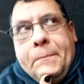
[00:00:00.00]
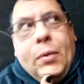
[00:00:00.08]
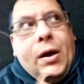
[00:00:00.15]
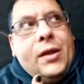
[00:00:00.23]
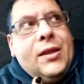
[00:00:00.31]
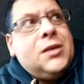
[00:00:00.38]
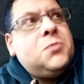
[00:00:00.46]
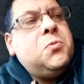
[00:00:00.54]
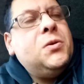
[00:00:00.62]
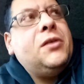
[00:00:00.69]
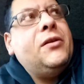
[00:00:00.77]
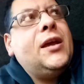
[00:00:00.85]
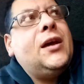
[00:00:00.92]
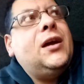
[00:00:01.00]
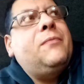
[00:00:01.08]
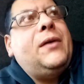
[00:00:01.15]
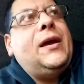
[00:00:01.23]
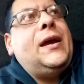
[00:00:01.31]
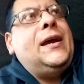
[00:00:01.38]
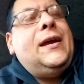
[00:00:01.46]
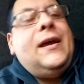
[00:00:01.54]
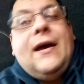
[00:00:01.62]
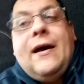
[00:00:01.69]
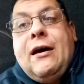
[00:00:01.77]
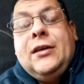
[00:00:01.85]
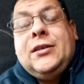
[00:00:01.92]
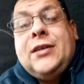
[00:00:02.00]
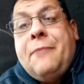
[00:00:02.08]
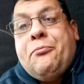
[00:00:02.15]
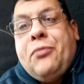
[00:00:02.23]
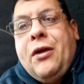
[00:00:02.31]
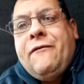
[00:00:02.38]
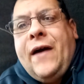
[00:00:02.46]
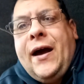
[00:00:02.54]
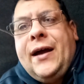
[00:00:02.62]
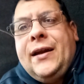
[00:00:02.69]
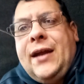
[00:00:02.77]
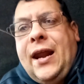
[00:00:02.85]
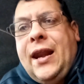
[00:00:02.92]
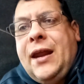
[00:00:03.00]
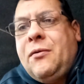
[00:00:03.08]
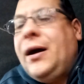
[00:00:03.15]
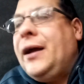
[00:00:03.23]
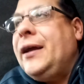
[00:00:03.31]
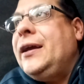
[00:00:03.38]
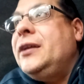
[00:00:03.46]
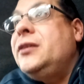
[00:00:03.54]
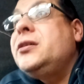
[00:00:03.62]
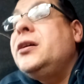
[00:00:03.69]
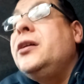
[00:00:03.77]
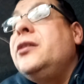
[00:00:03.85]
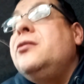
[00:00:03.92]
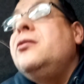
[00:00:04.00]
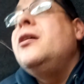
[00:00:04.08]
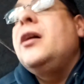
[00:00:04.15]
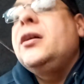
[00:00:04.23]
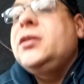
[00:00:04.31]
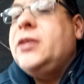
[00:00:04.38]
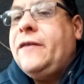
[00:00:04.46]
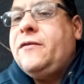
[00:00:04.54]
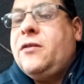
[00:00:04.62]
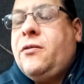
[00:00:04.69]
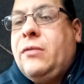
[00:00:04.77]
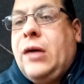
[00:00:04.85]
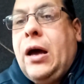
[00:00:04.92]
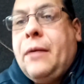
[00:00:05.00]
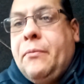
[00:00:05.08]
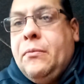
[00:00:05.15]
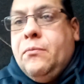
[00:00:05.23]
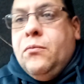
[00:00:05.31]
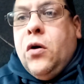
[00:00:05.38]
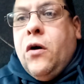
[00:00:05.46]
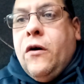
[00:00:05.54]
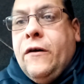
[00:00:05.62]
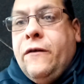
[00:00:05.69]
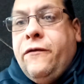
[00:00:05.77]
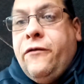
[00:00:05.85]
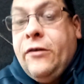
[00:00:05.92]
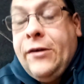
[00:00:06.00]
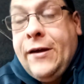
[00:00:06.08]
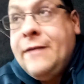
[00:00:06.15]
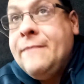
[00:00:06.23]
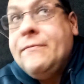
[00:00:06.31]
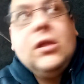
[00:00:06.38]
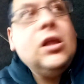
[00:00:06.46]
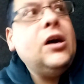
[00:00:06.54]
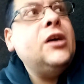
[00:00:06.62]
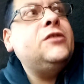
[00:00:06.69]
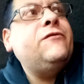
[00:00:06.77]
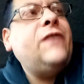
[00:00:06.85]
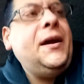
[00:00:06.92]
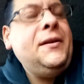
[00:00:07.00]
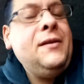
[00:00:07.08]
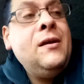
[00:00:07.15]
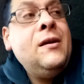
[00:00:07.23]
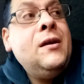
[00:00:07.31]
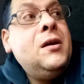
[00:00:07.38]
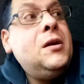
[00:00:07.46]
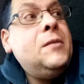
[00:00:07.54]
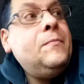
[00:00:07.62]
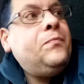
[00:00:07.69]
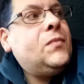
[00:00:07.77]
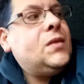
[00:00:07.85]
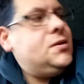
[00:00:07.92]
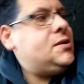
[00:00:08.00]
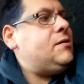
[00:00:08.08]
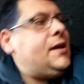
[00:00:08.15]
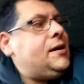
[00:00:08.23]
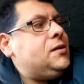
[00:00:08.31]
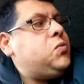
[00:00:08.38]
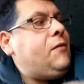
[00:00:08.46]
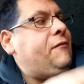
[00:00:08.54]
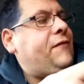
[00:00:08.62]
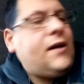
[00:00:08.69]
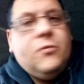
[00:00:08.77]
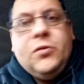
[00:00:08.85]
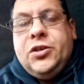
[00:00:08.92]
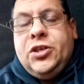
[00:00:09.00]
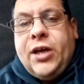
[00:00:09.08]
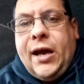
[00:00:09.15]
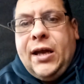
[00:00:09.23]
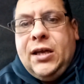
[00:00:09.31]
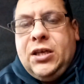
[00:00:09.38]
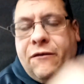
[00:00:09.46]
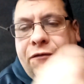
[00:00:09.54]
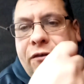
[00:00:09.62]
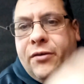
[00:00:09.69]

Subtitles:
But this was only going to be a temporary van anyway, until I saved up more for a larger van. So that's one thing I would change. If